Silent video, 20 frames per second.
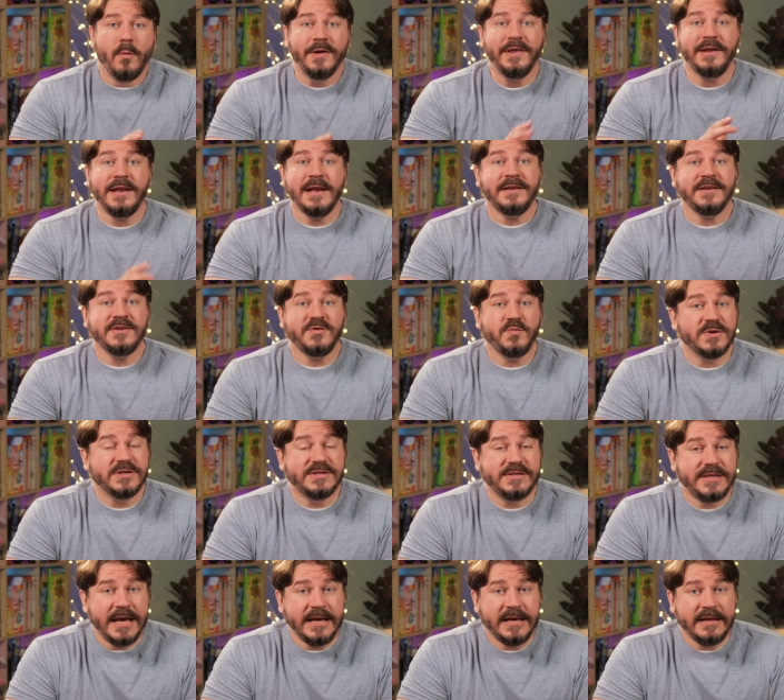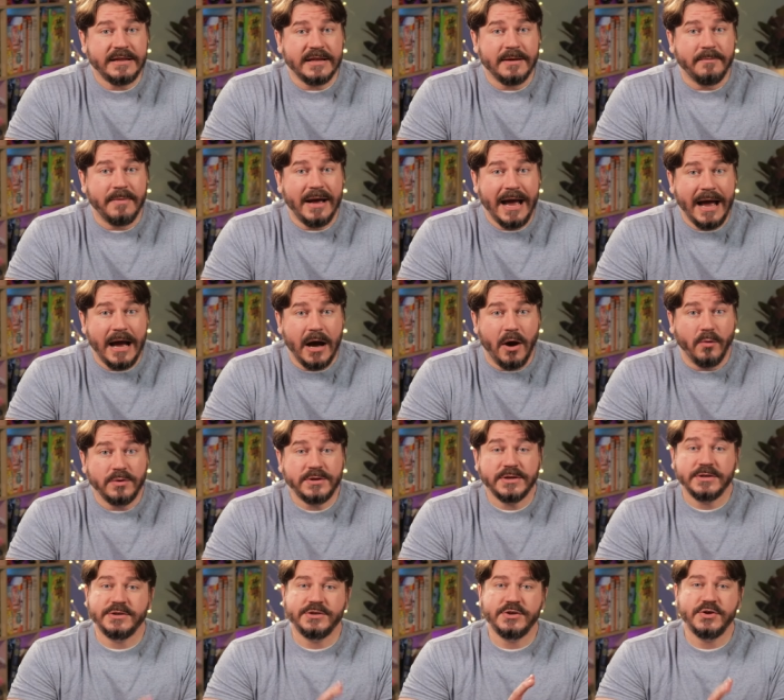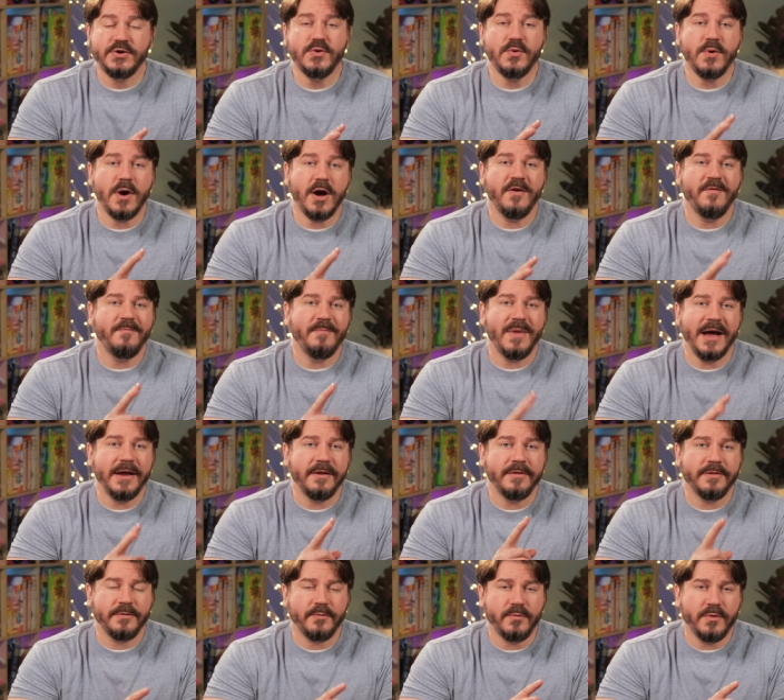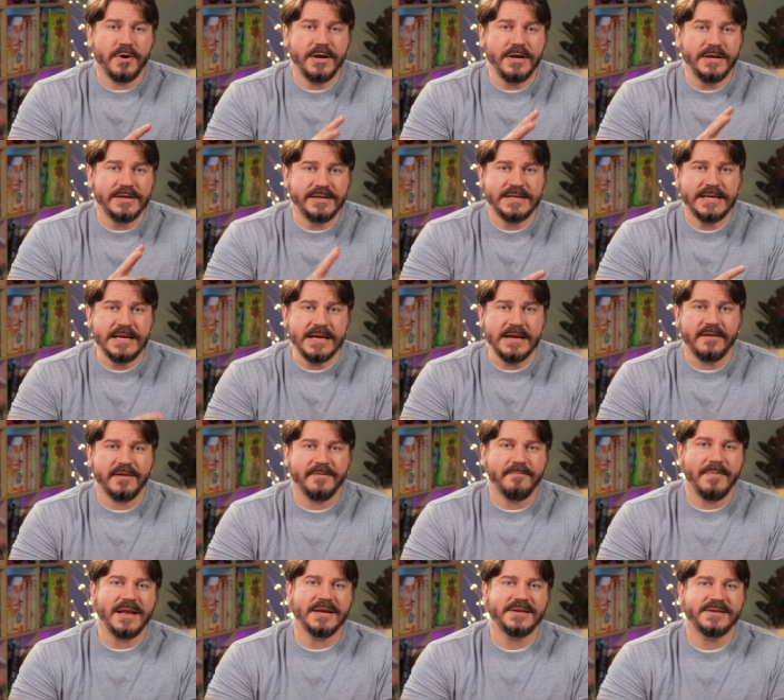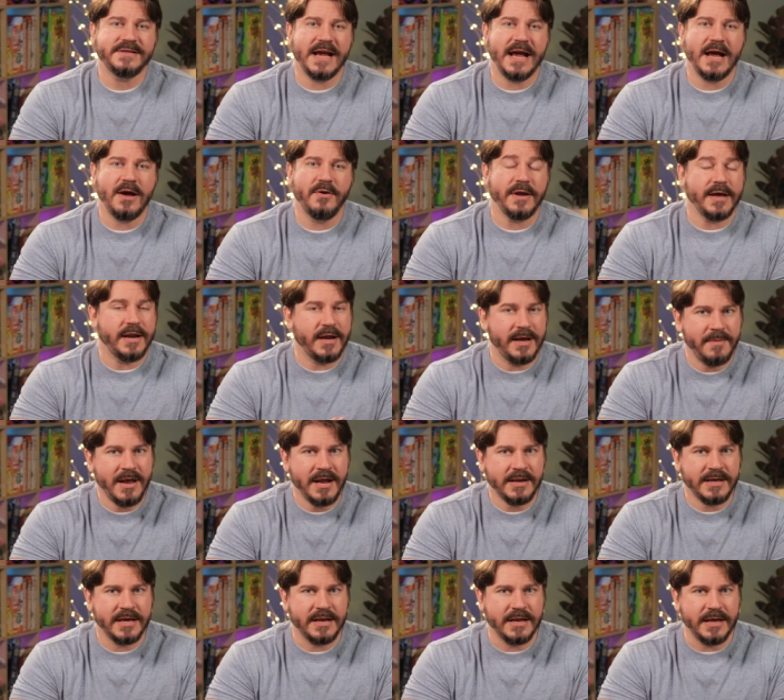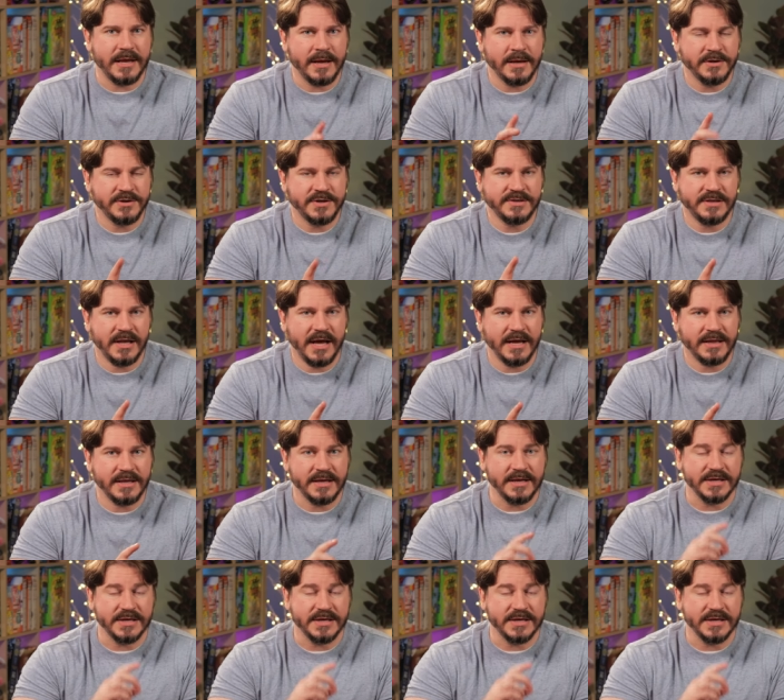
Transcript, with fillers: When the dentist was taking them out, two of my three teeth made a sound, and I'm not kidding, just like